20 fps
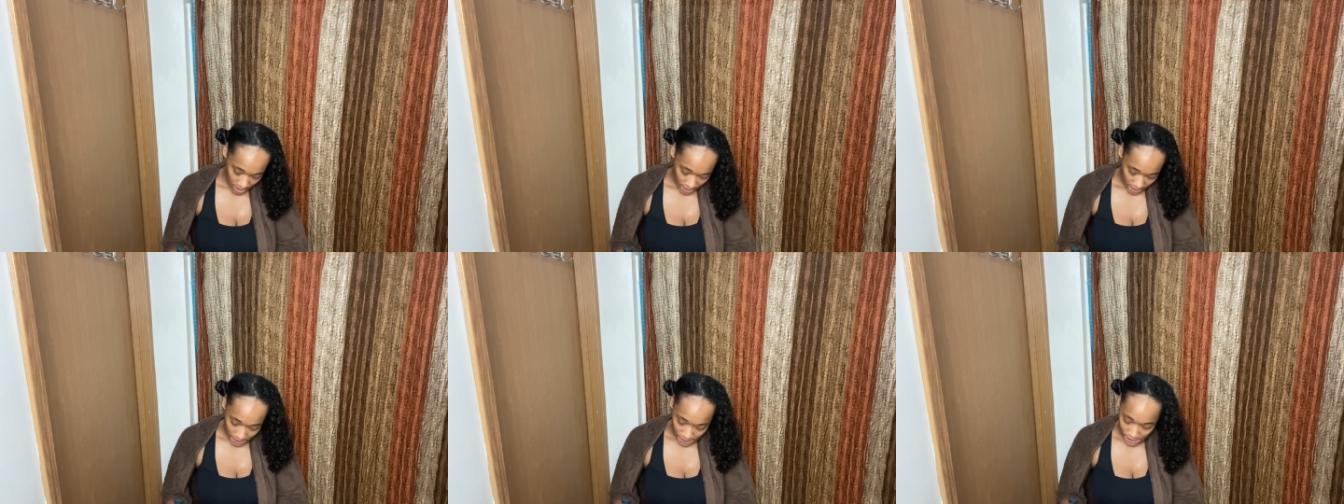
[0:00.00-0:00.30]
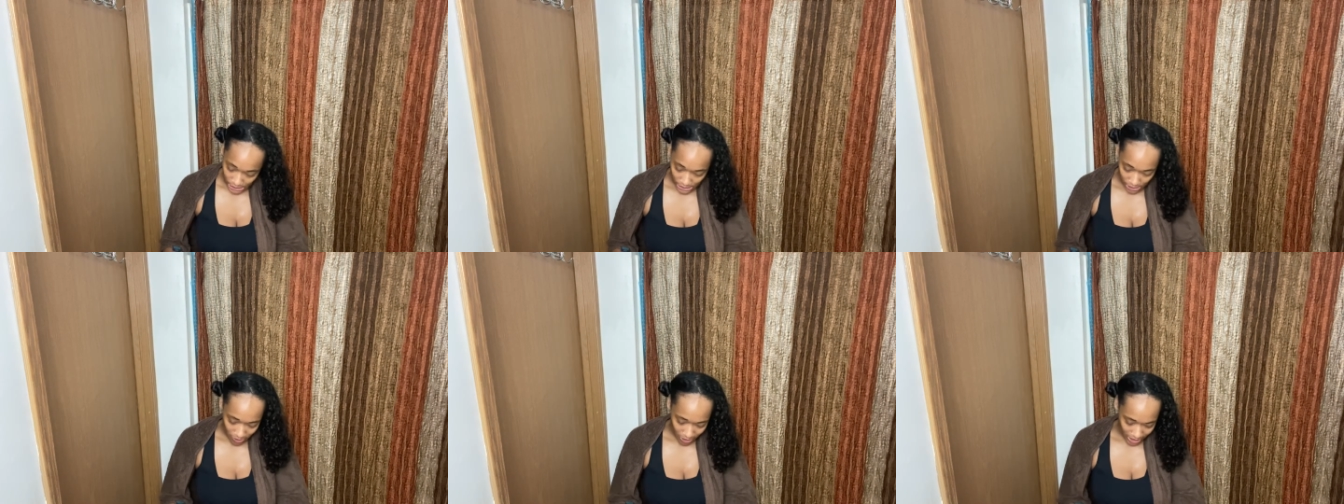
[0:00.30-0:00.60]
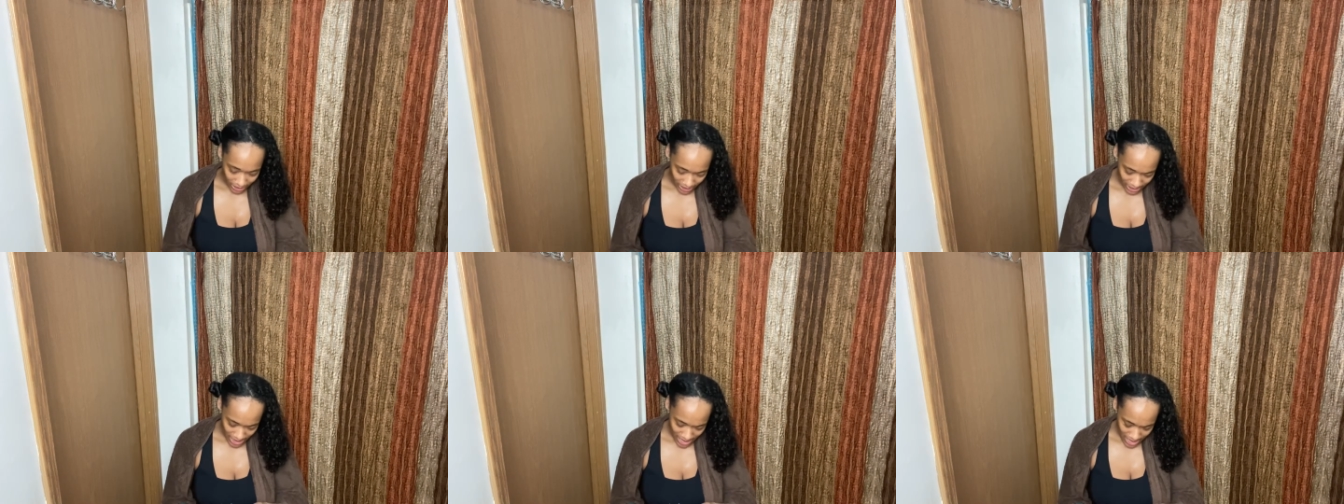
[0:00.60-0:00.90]
So I
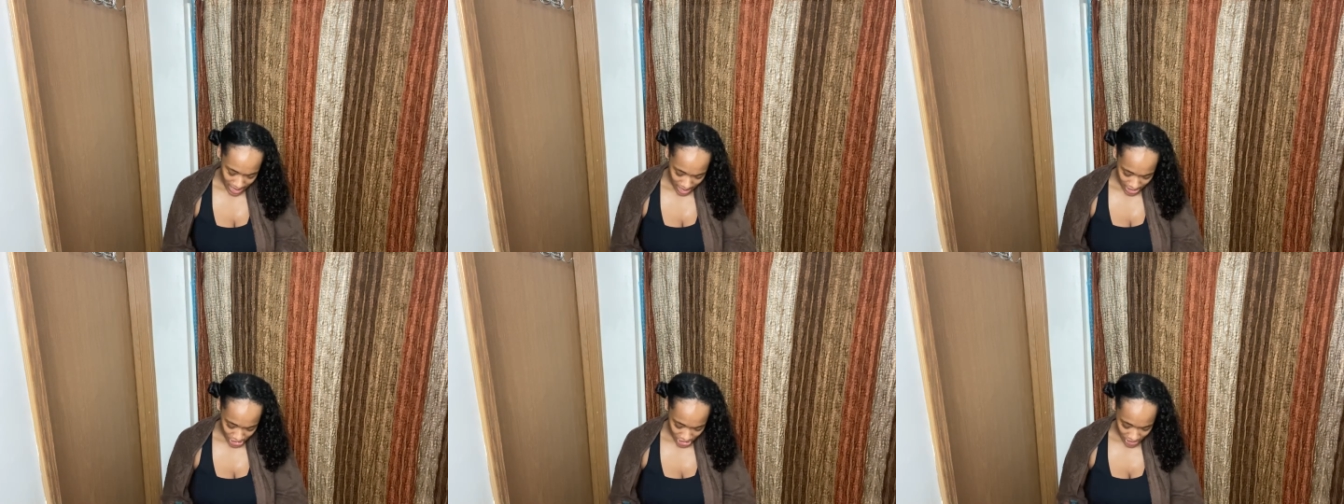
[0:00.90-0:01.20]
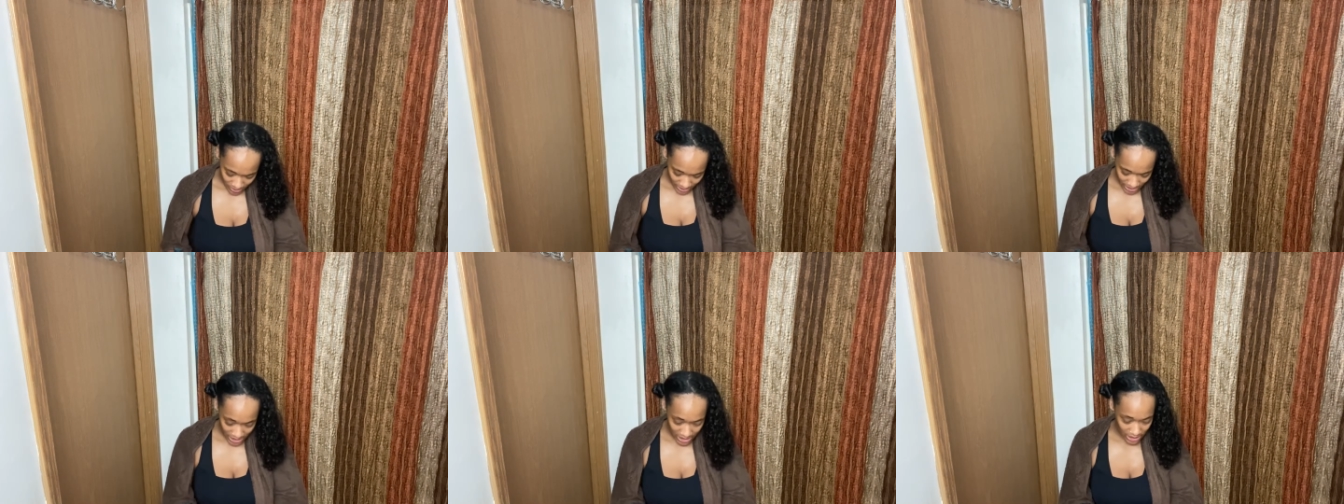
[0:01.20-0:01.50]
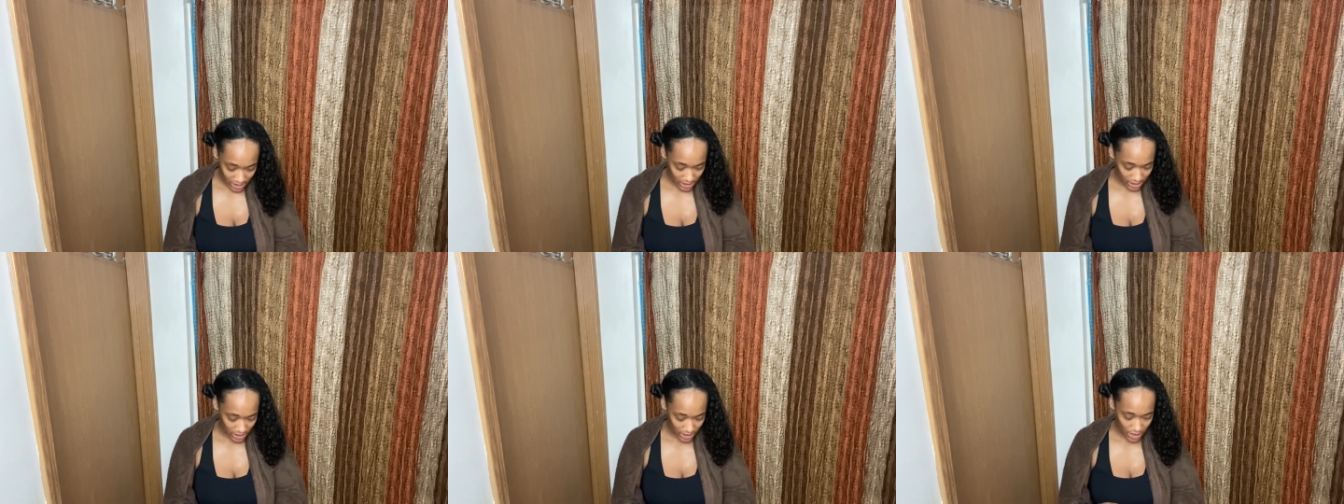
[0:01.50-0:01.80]
think I should be good
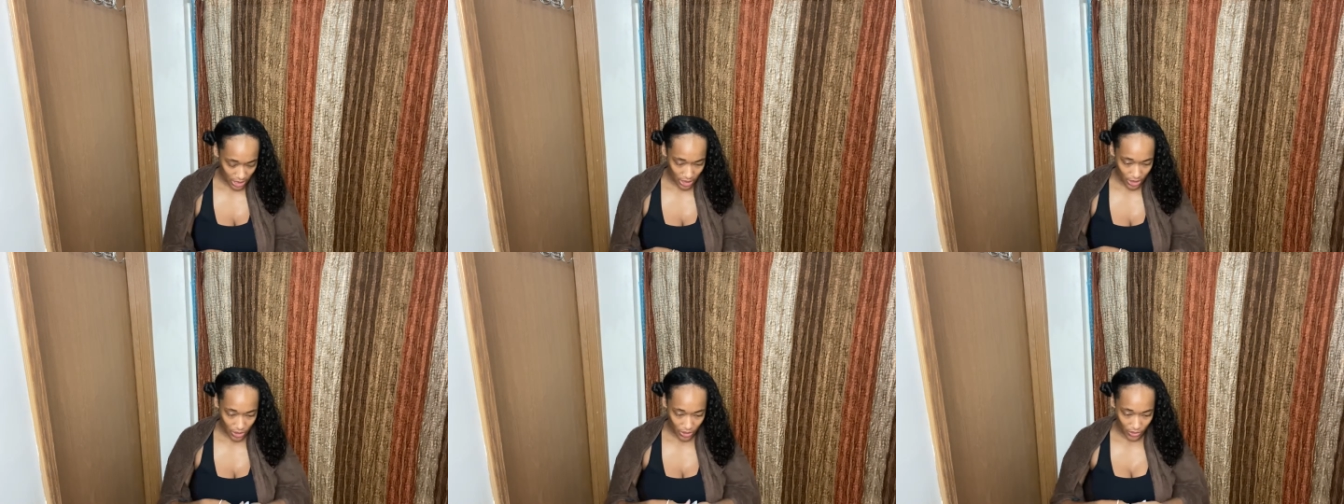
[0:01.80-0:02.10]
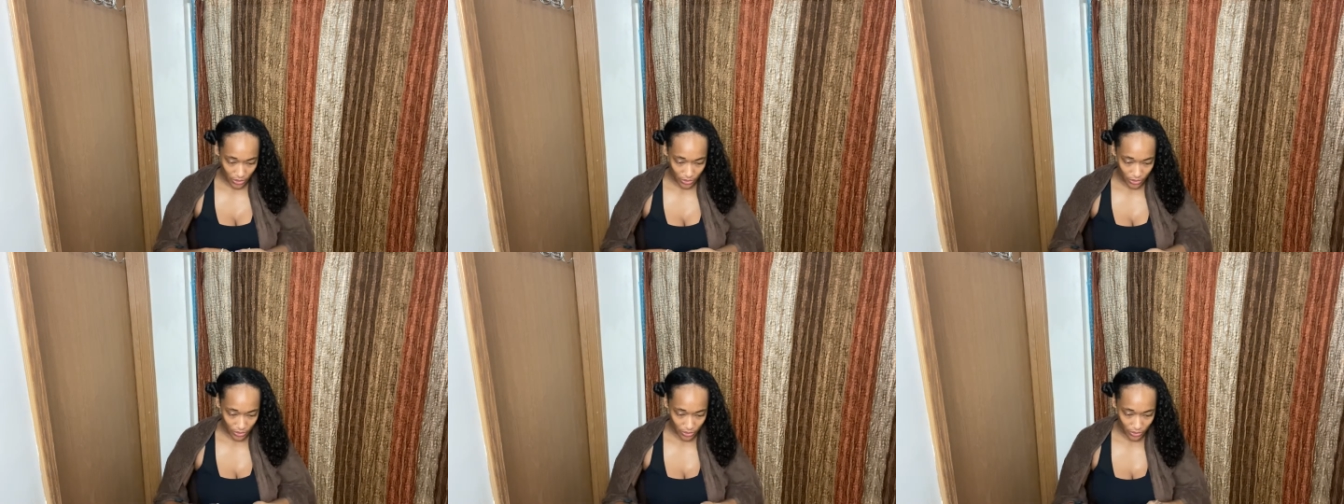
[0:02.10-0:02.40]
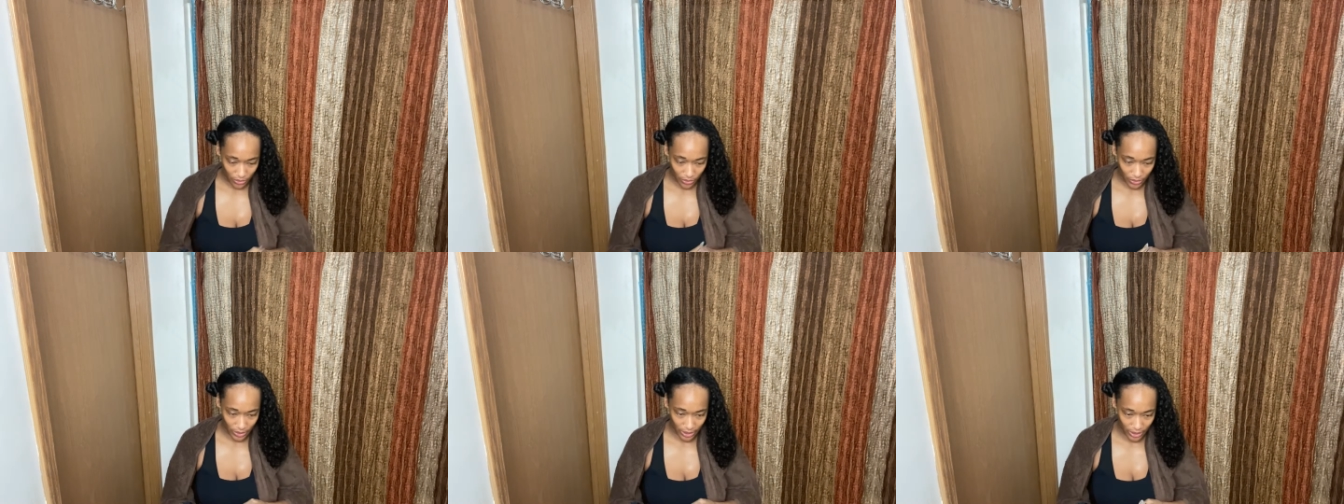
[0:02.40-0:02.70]
to go
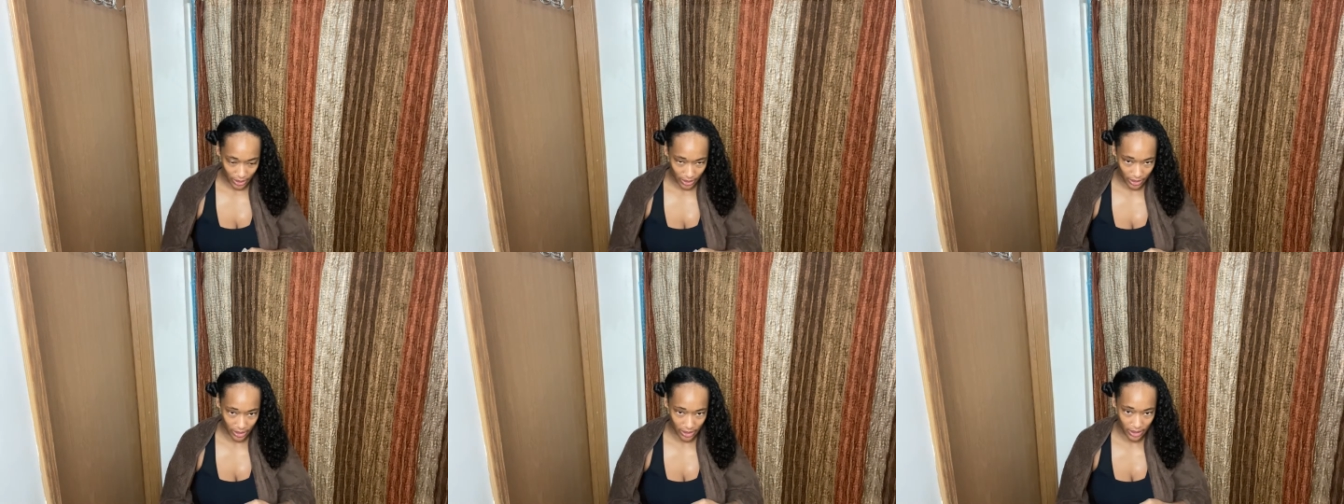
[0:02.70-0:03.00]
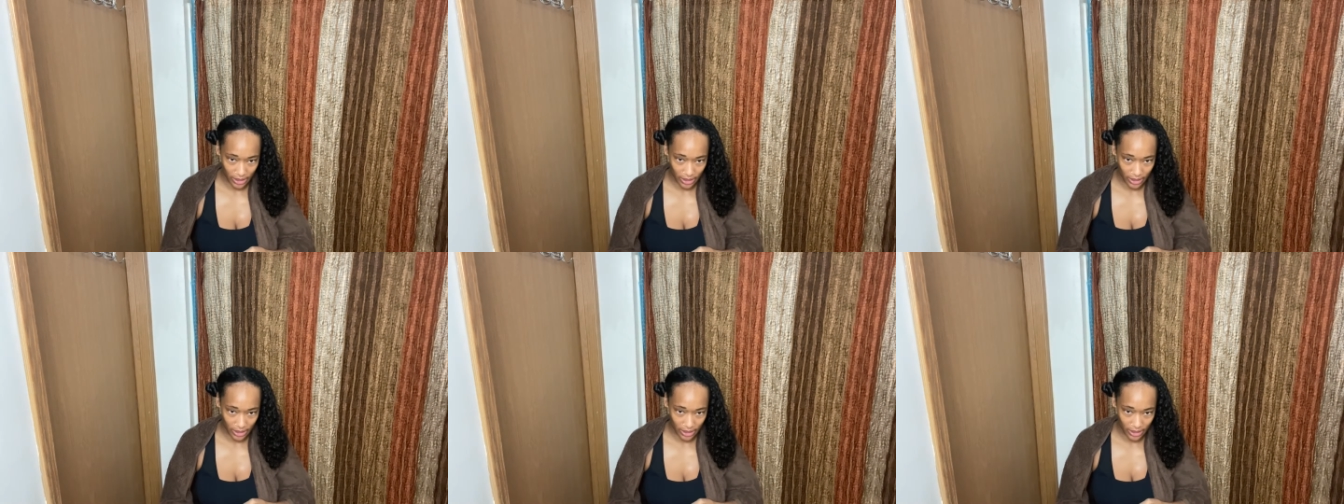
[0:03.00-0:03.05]
with